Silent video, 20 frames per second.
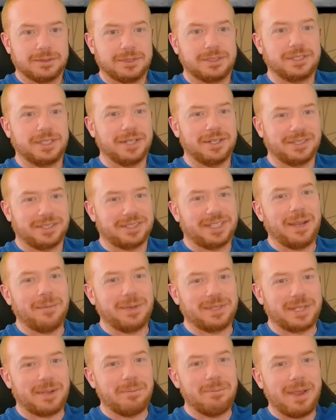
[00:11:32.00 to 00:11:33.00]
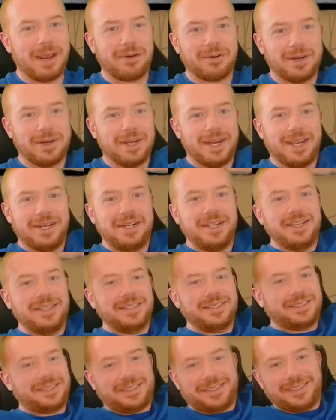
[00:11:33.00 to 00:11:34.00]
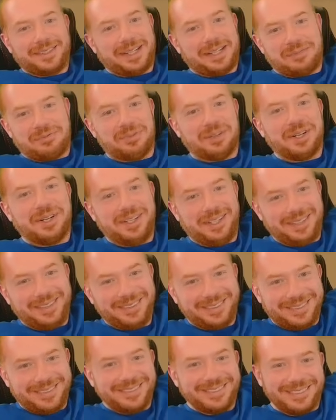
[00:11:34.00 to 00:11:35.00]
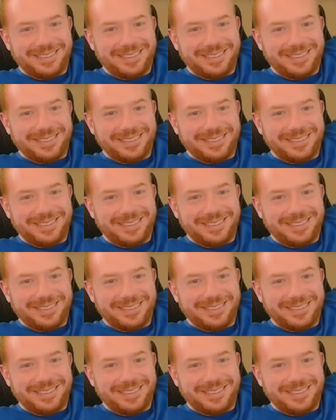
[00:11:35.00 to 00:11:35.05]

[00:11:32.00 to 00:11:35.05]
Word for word: Same as the Marinadians? That's funny.